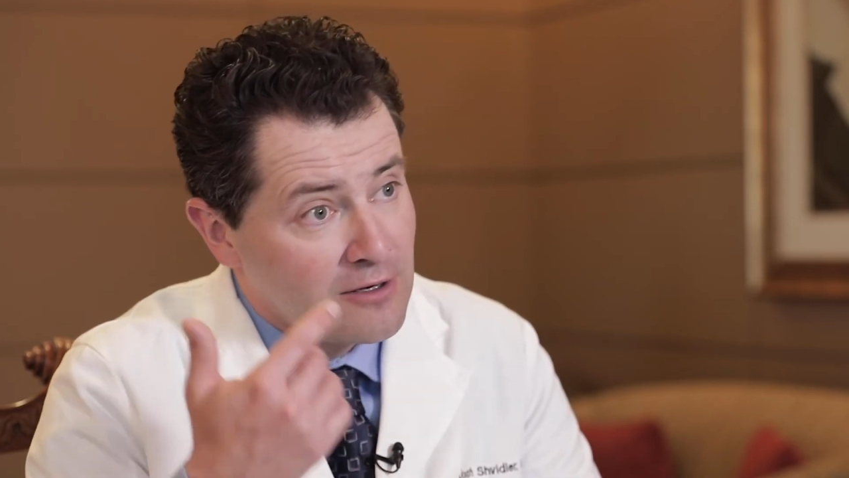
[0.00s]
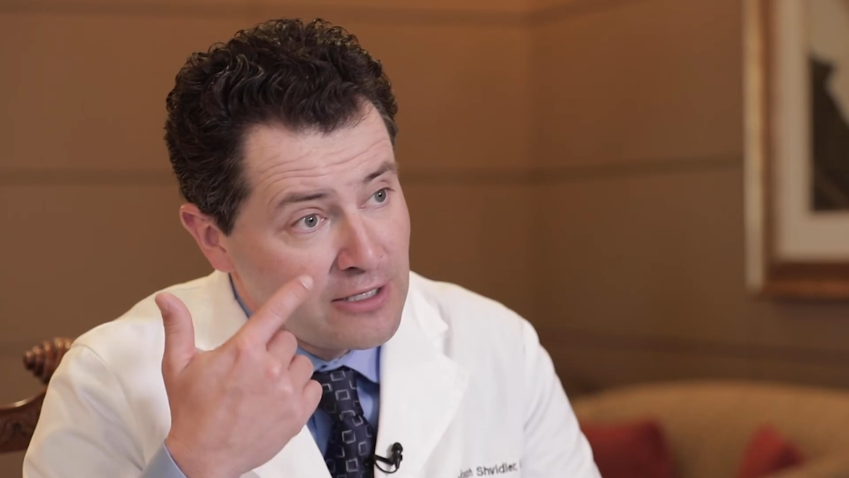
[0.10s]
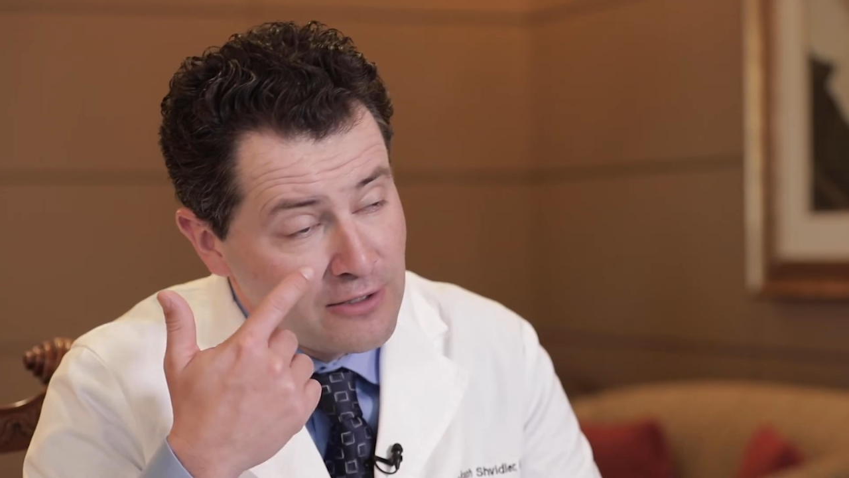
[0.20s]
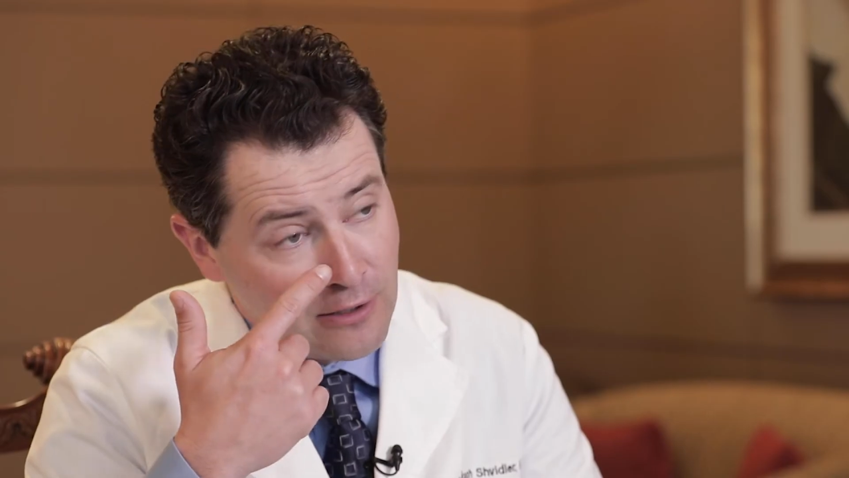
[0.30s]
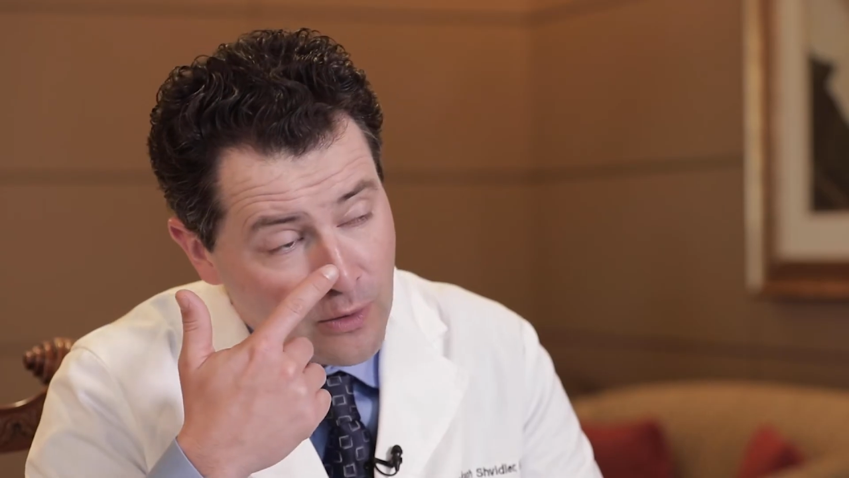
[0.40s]

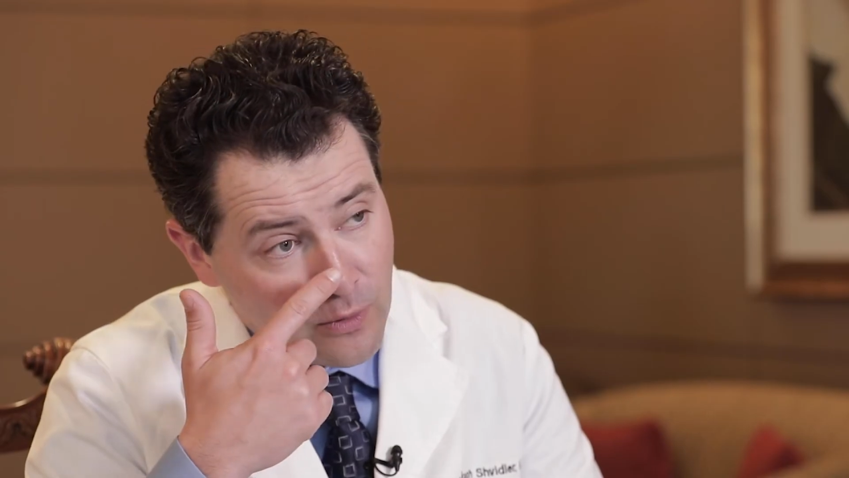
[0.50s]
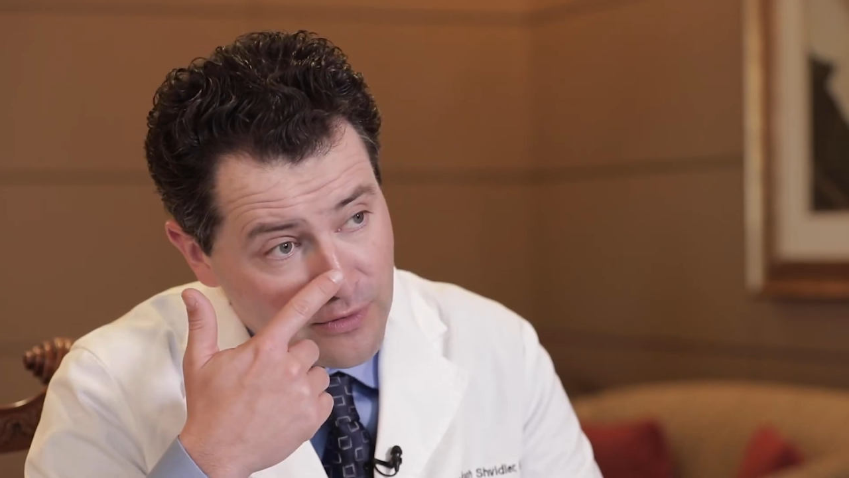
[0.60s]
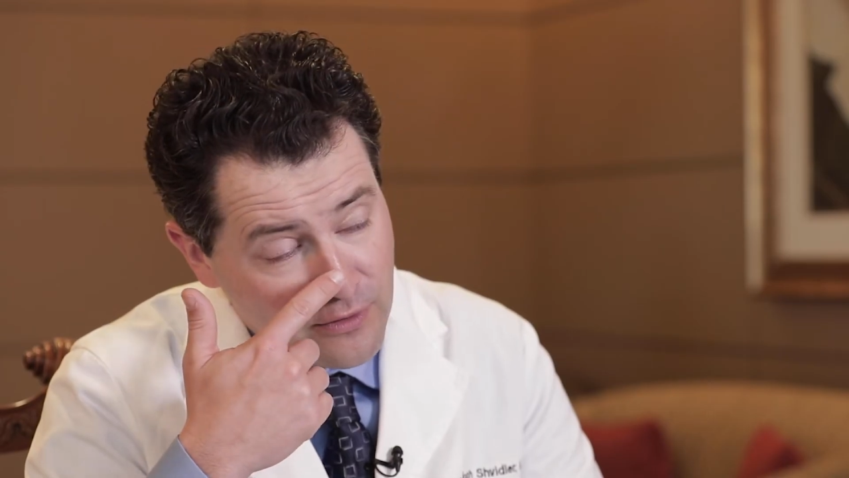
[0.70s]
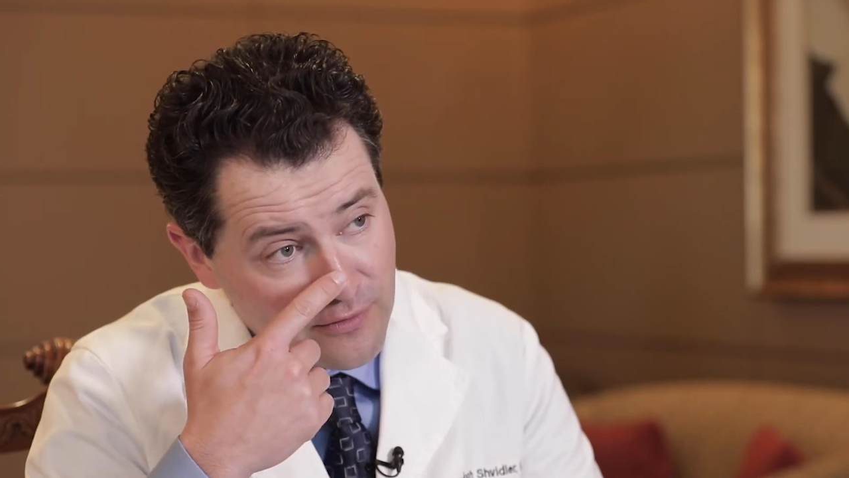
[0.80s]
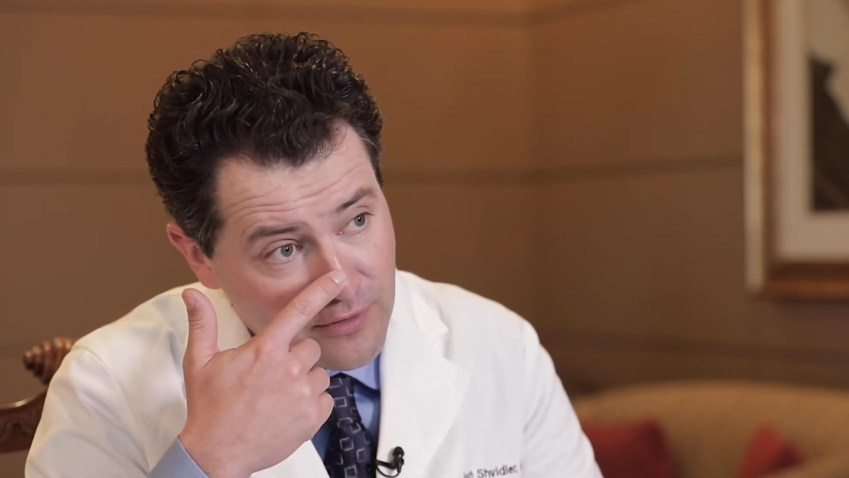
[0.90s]
in the lower
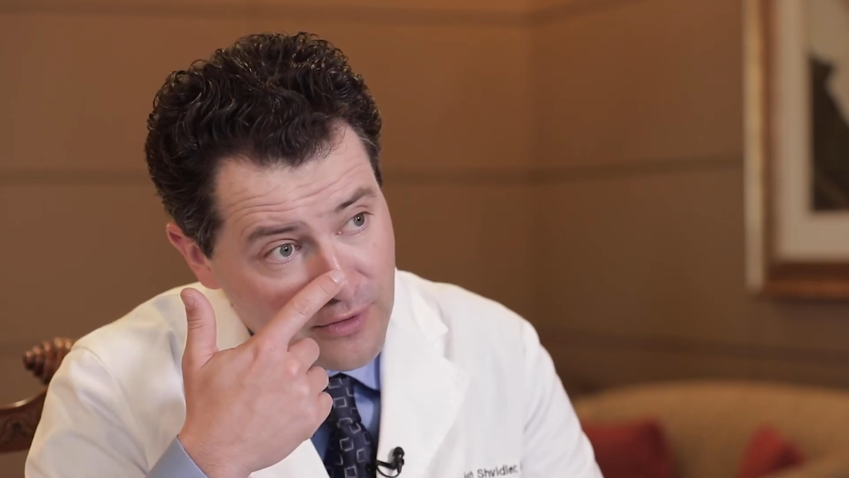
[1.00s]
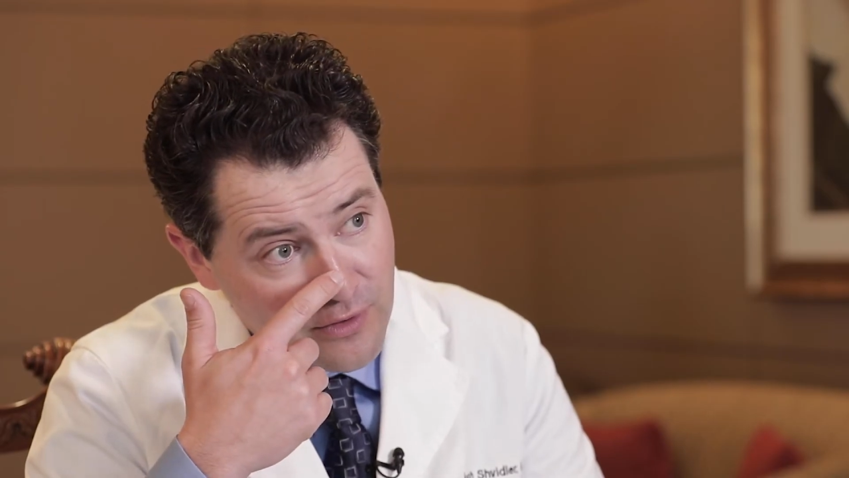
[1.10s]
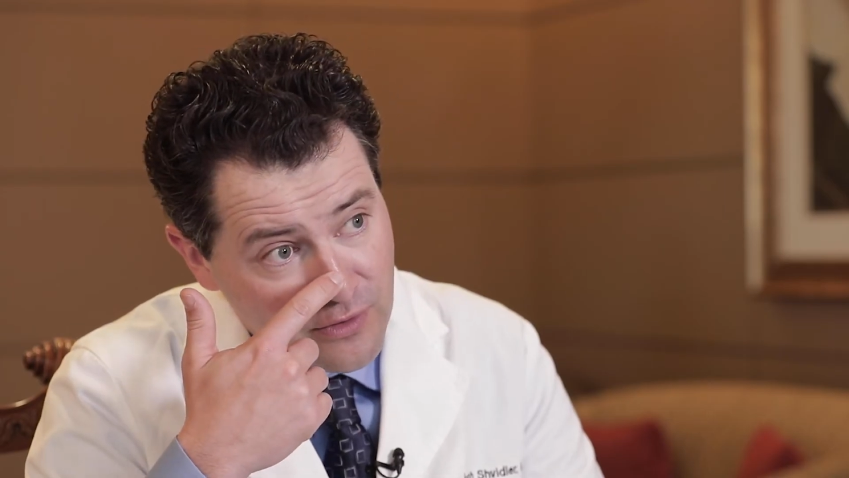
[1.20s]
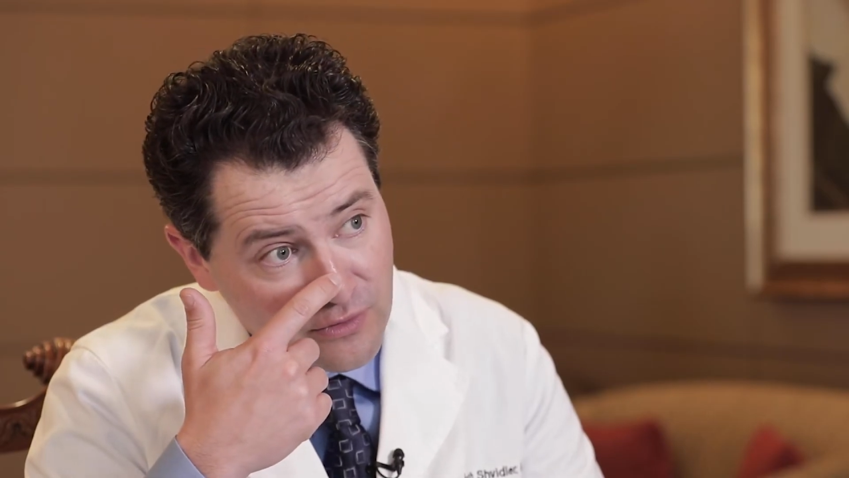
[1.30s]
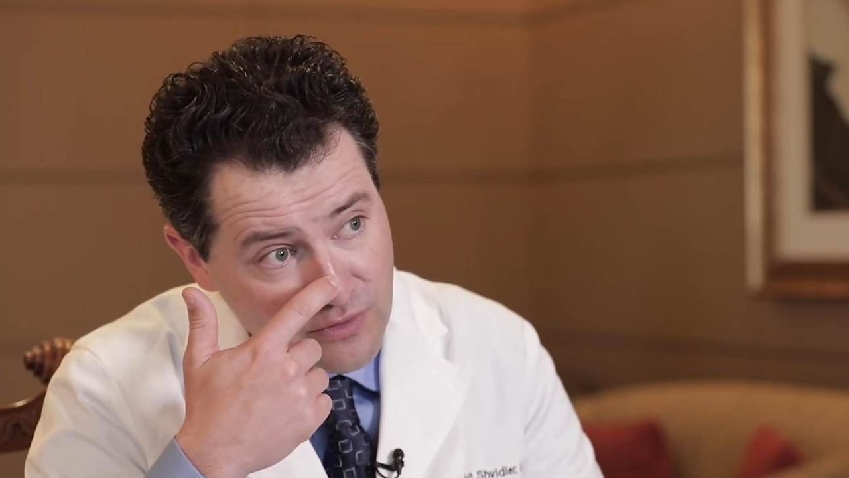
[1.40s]
third of the
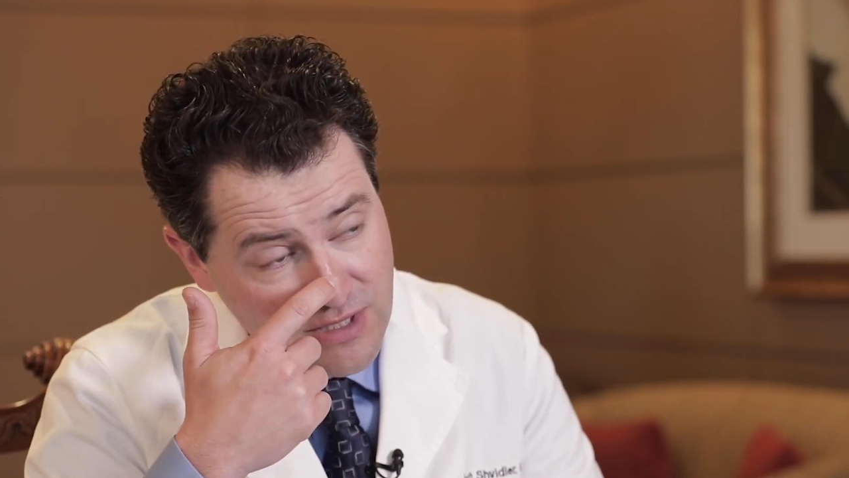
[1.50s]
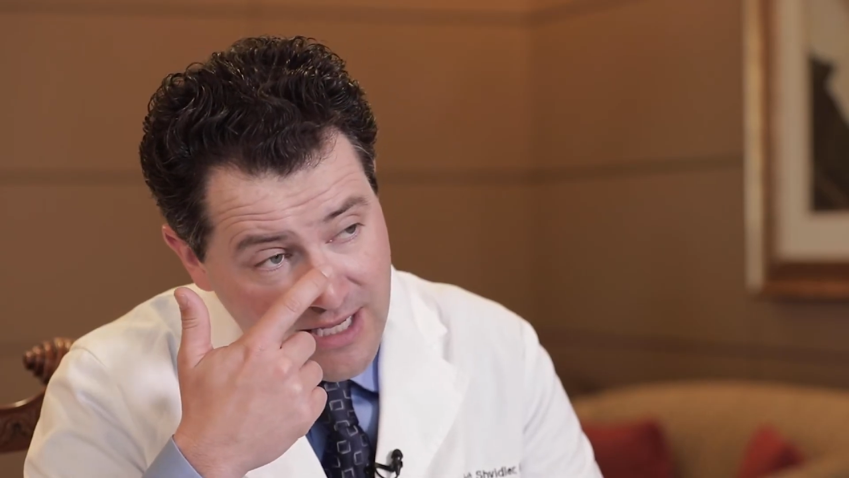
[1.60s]
nose